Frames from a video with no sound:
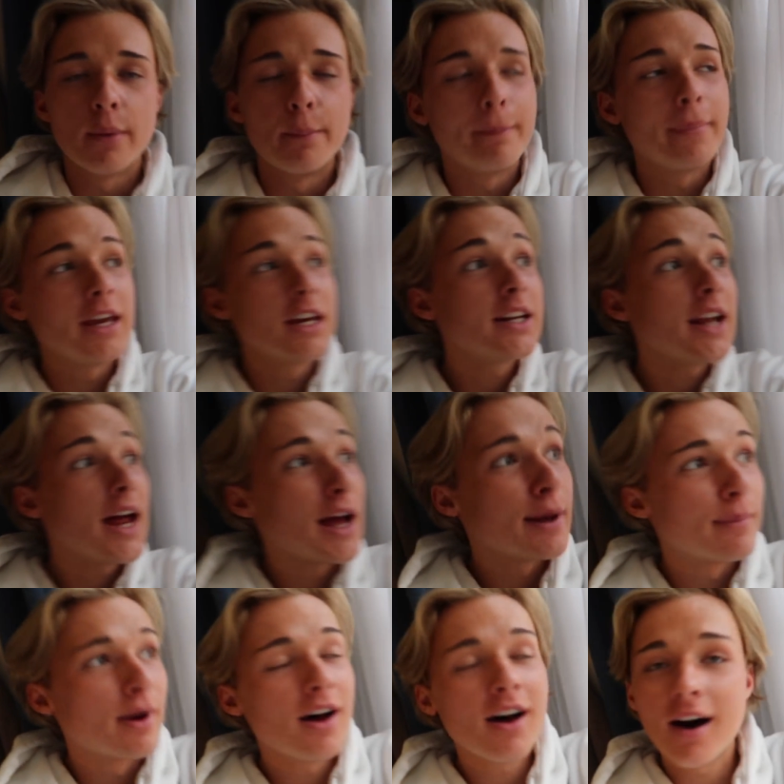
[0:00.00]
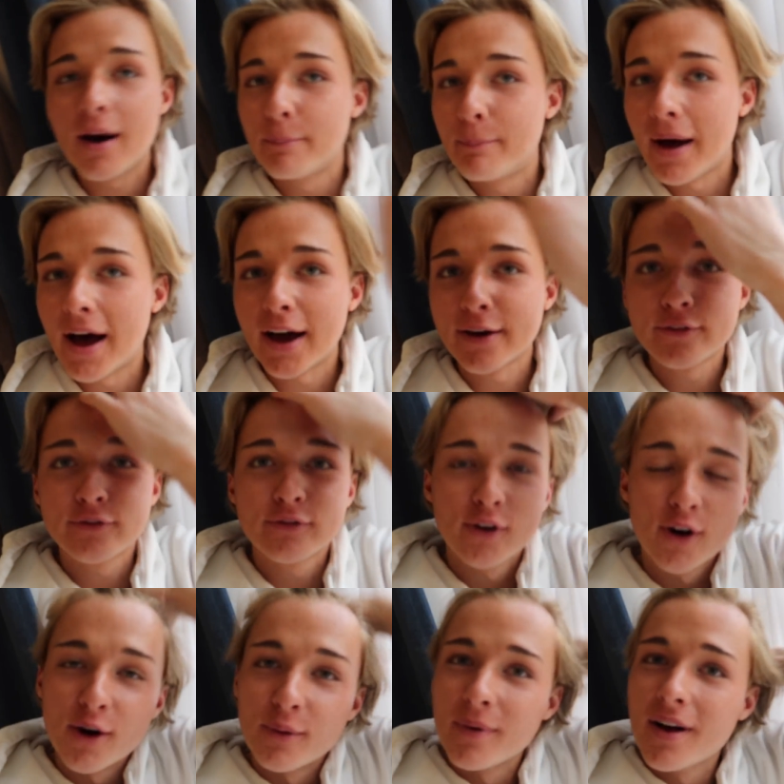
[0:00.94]
Me and Emma are back
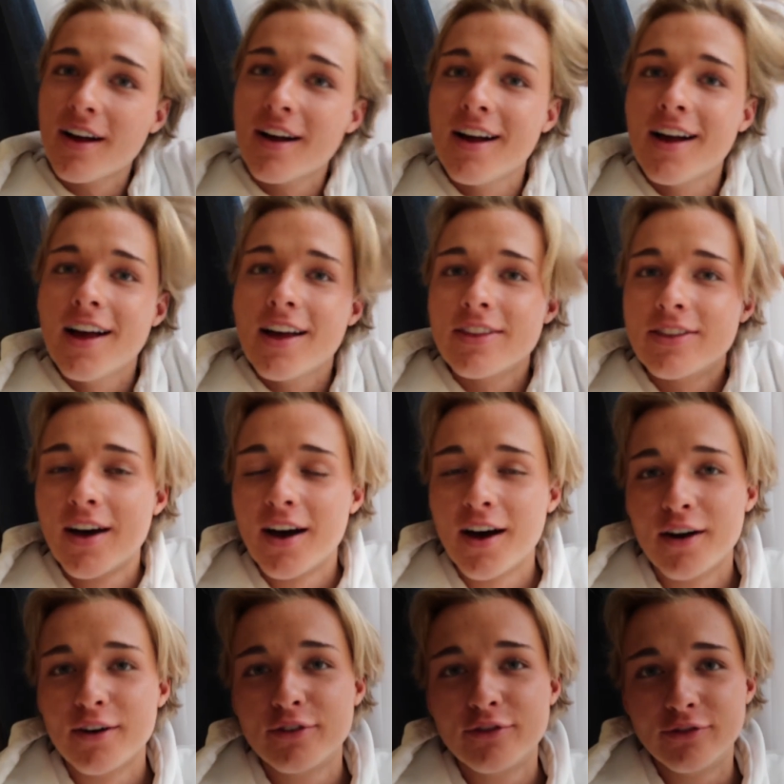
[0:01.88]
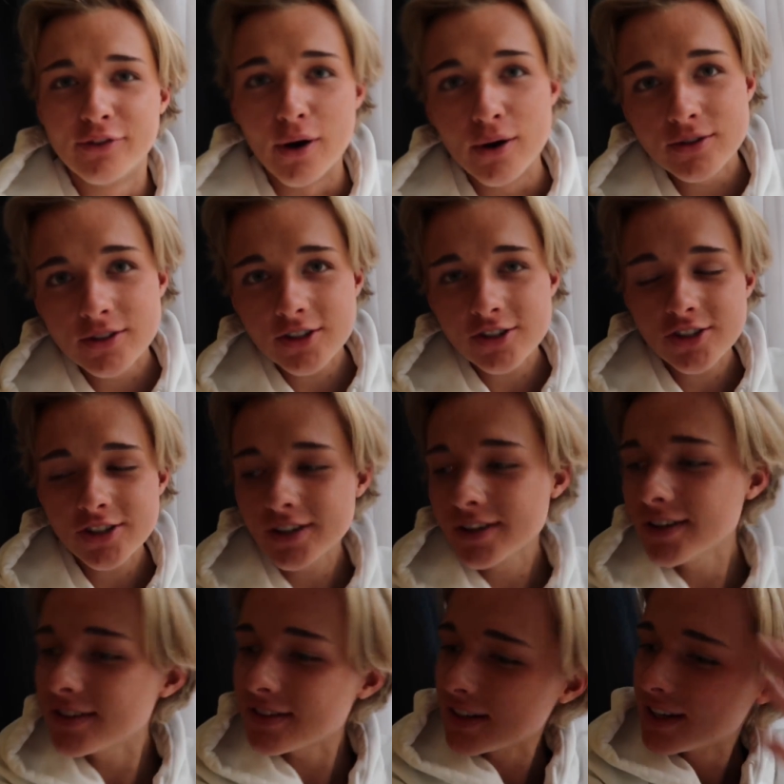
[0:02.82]
from the photo
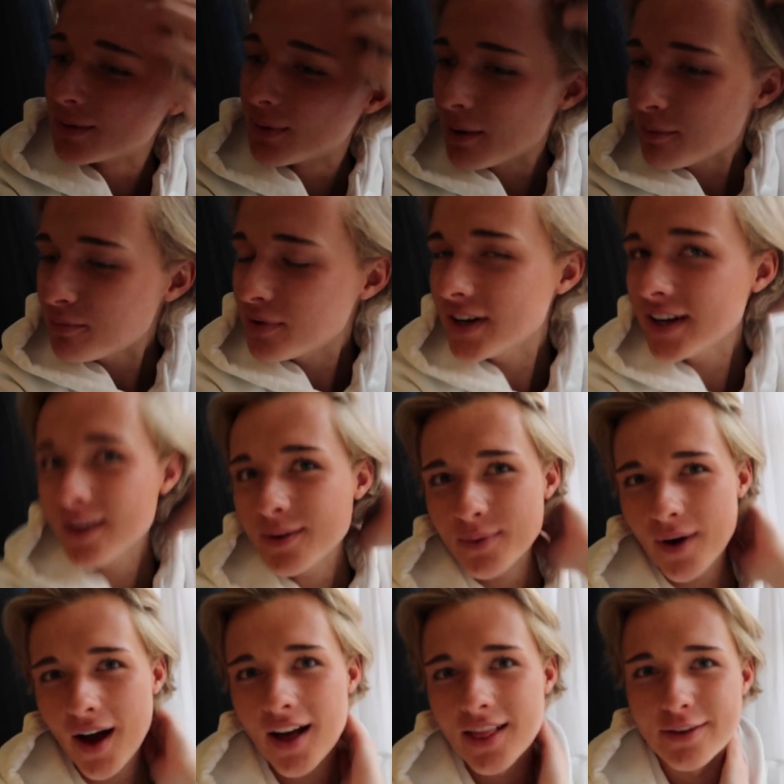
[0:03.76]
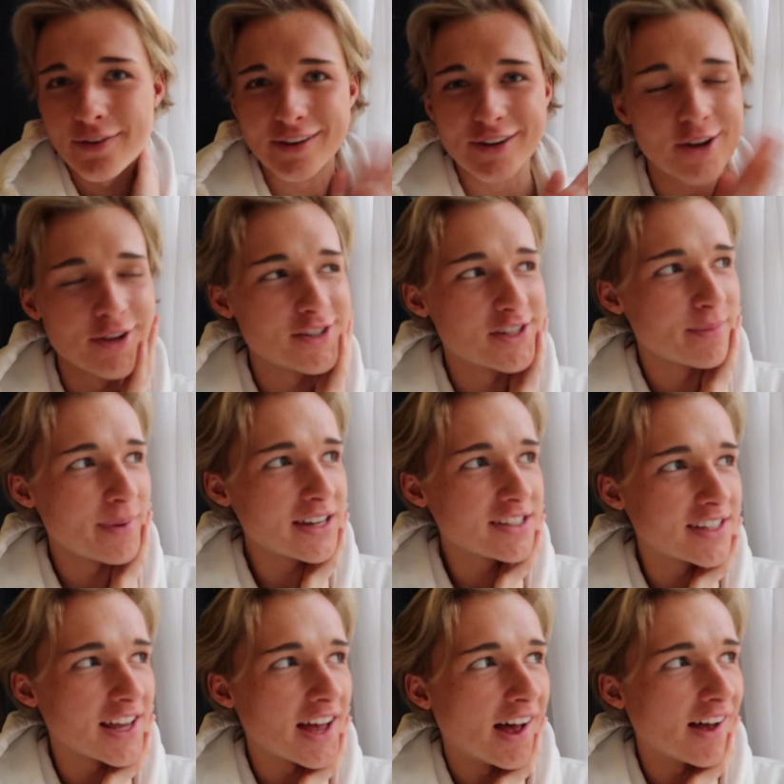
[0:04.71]
shoot. It went pretty well, if I did it to
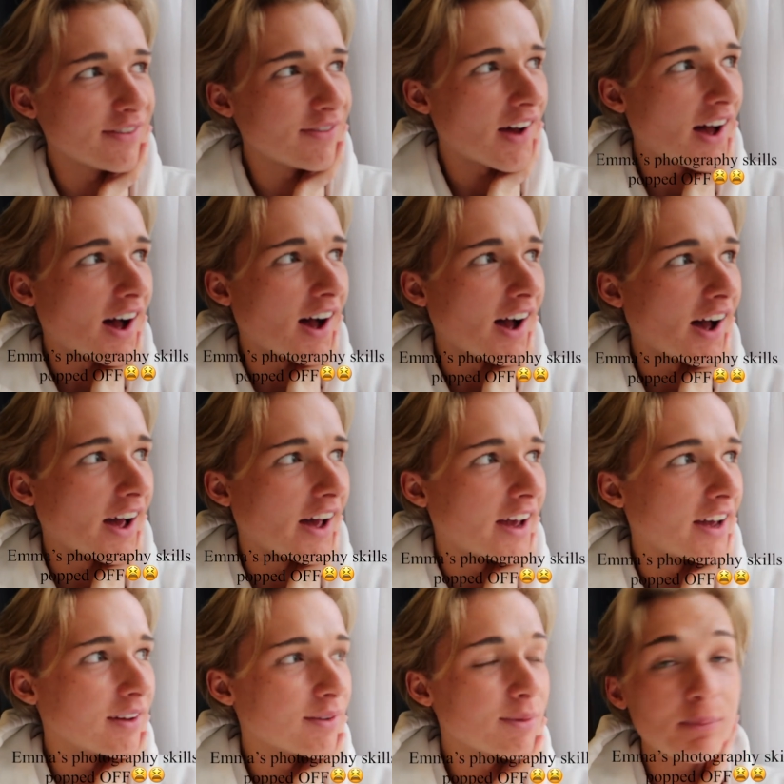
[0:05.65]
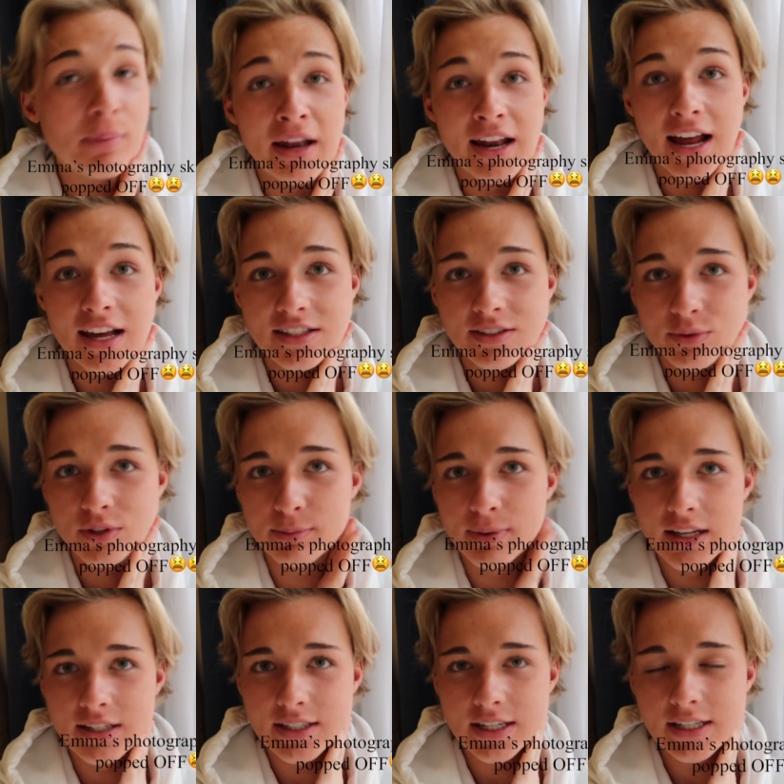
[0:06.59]
myself. I was
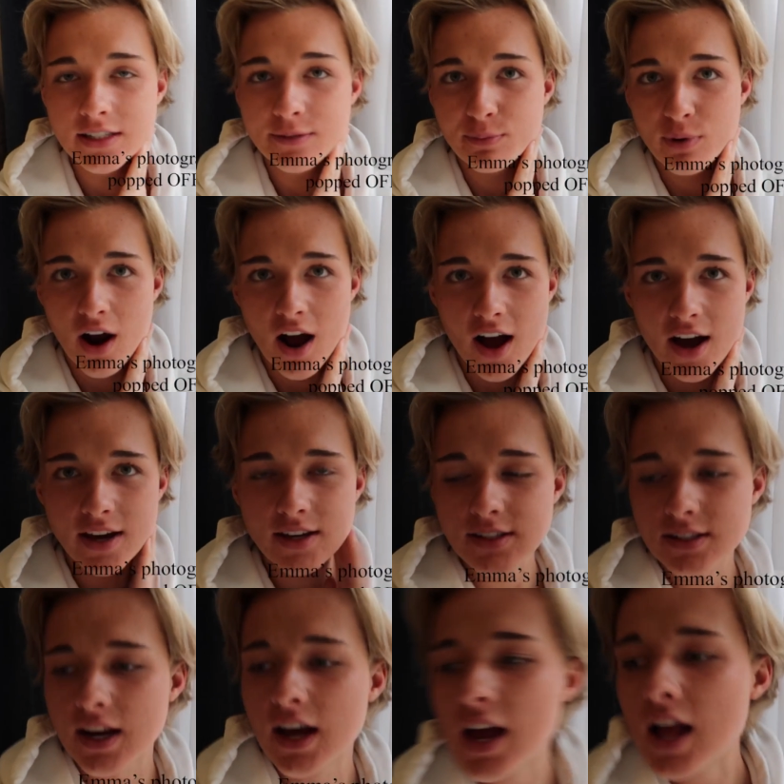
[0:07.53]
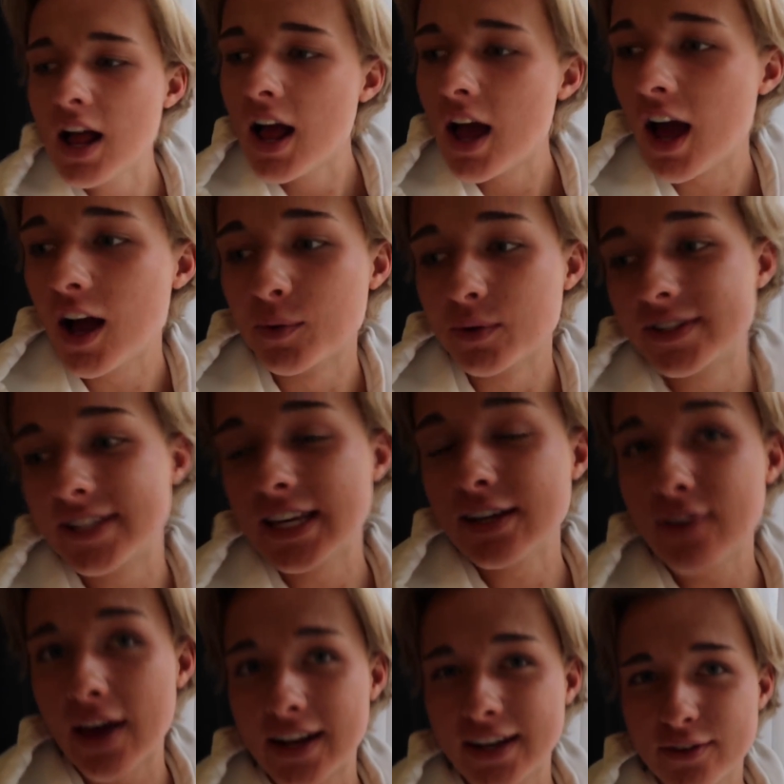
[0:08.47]
pleasantly surprised. And we'll see
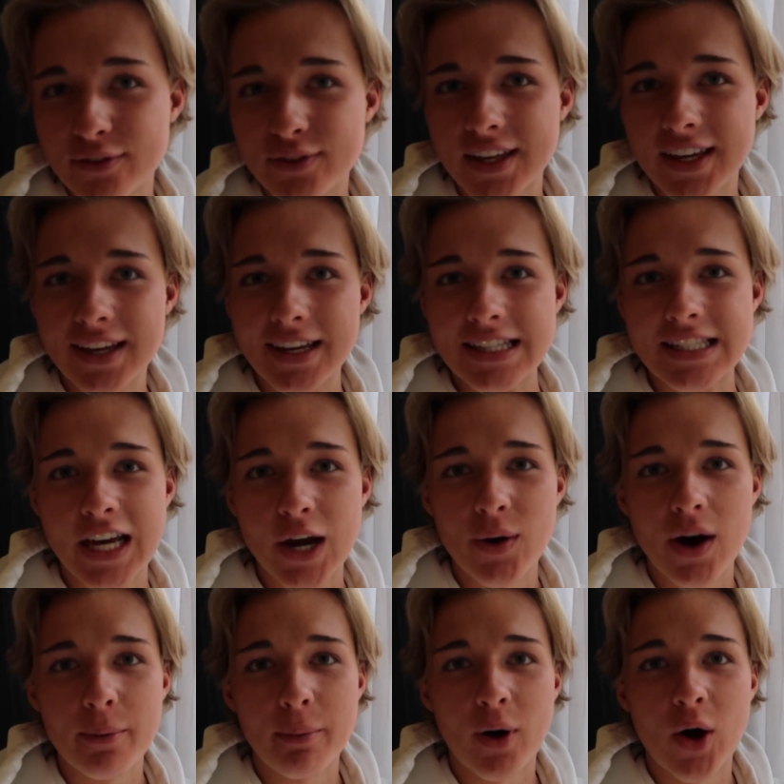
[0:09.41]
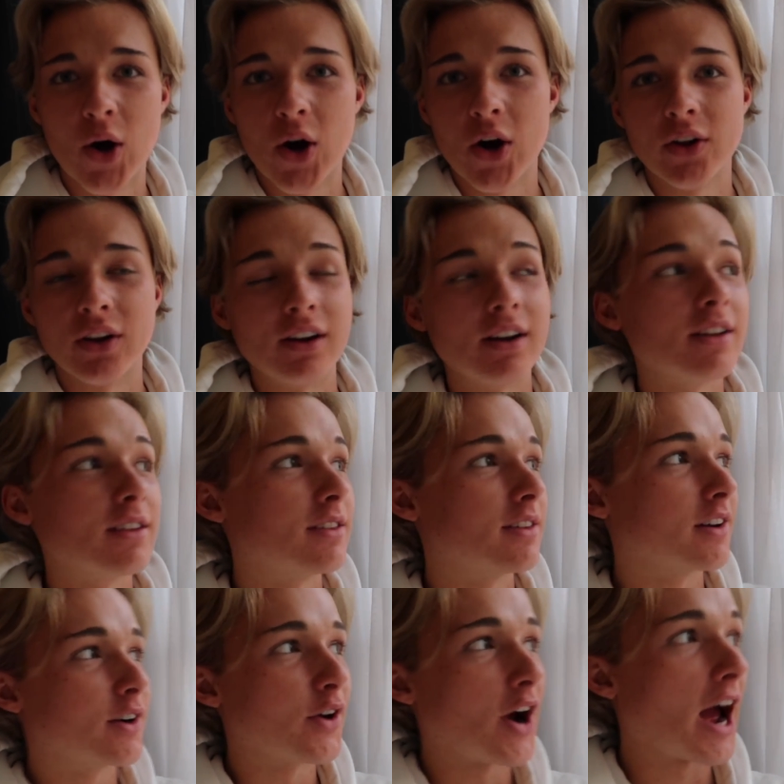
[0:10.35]
if any of these go up on
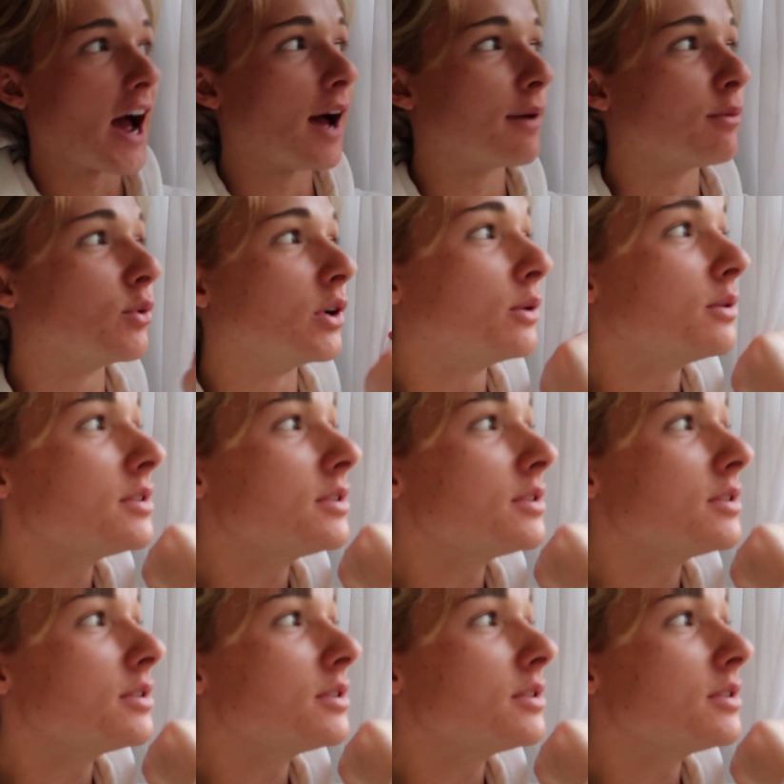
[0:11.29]
the gram. We'll